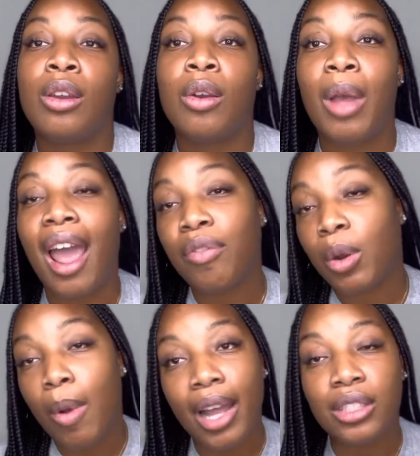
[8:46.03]
after
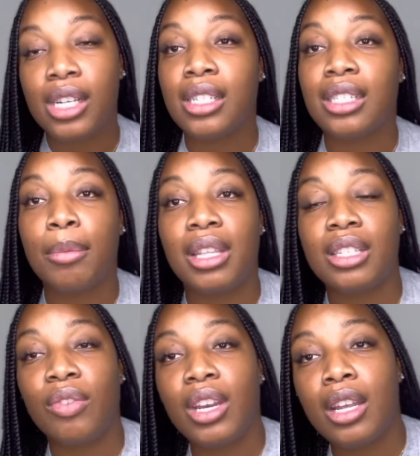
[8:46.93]
watching some of
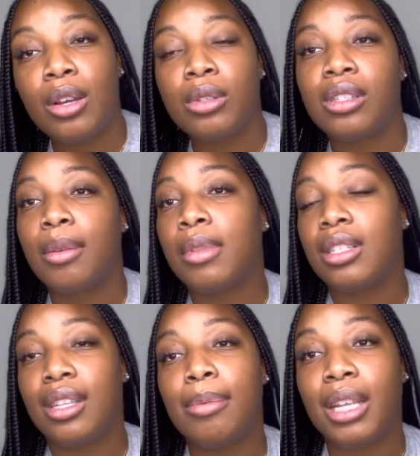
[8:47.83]
these videos and some of the
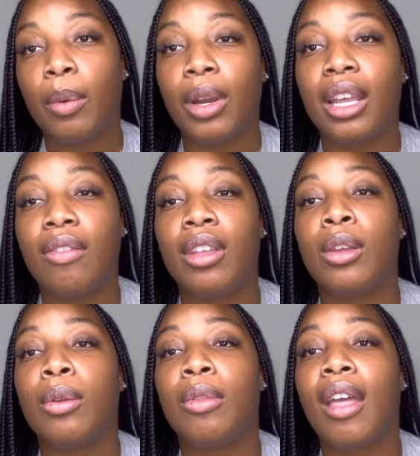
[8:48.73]
tips that we're giving
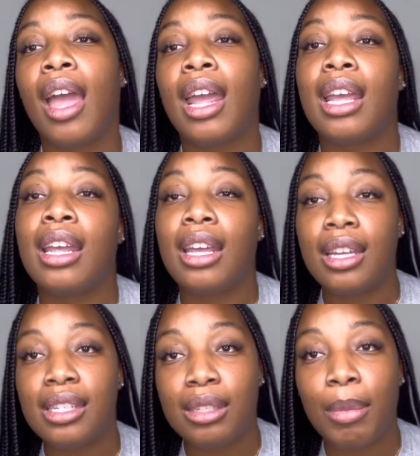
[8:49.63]
you, that it
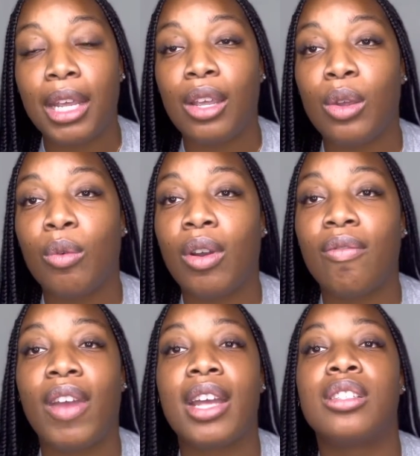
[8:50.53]
is making you run
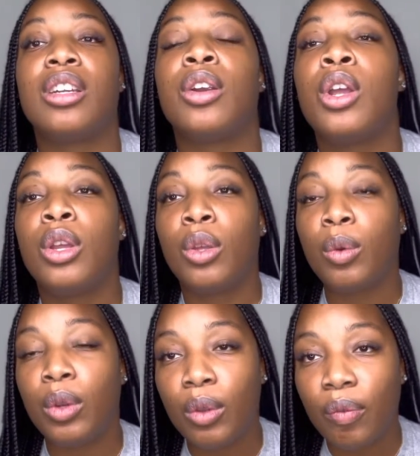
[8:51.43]
faster. You
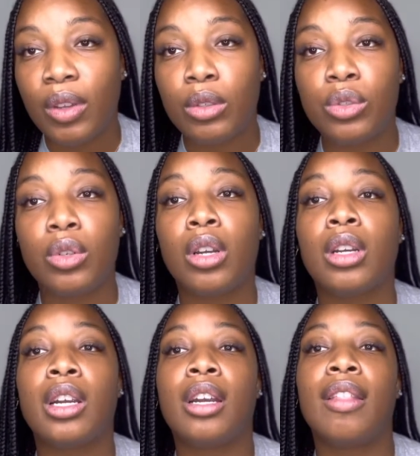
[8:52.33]
do feel
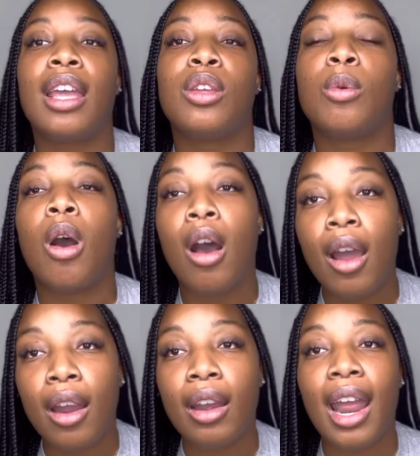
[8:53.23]
stronger, that you
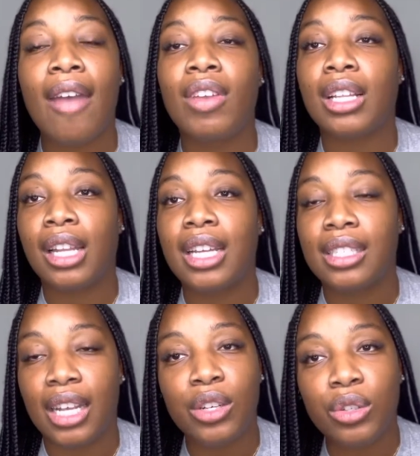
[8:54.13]
are having less
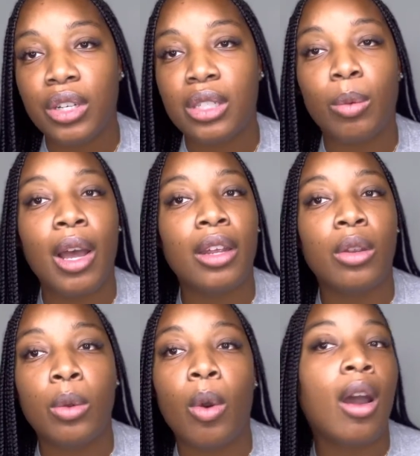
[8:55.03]
injuries while
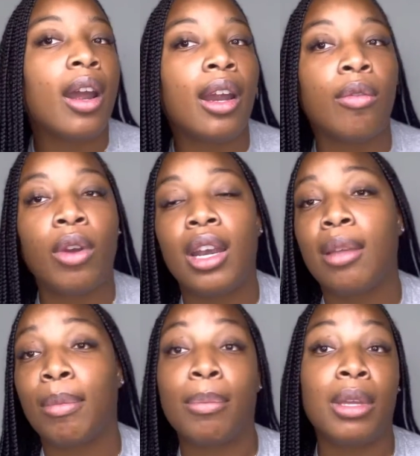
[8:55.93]
you are
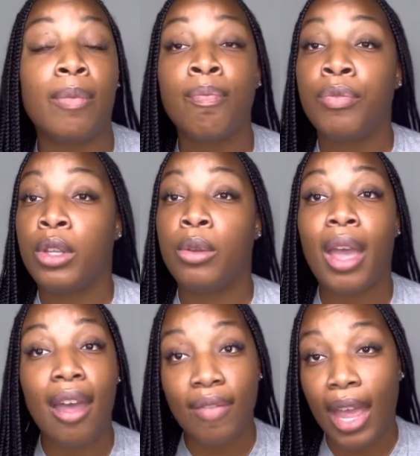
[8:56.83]
running. Maybe you
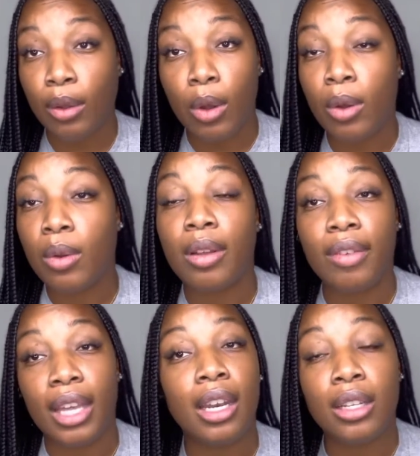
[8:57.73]
have that goal of
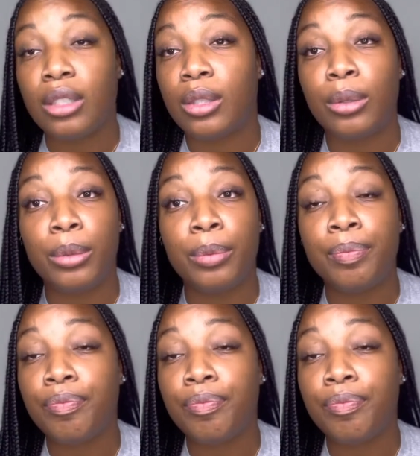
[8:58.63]
getting to